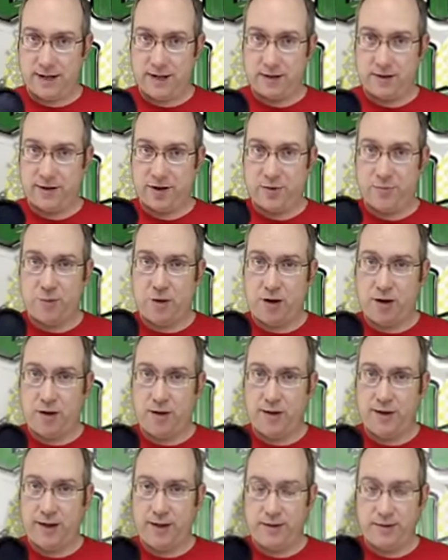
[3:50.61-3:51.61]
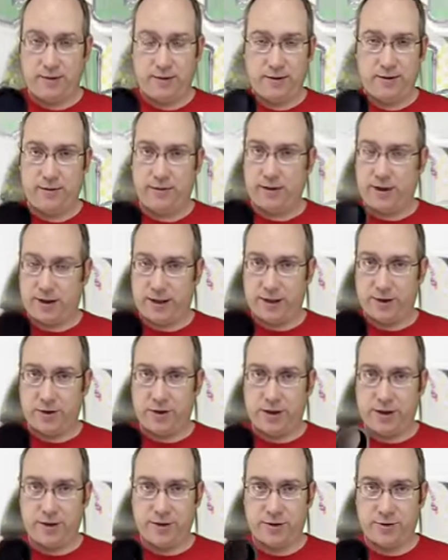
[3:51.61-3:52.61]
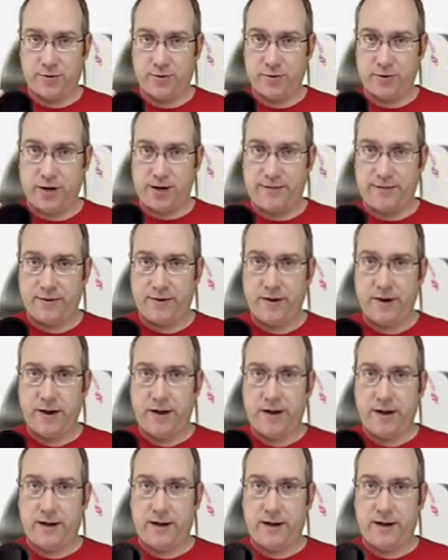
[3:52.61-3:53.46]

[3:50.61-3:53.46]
a small little electronic screwdriver,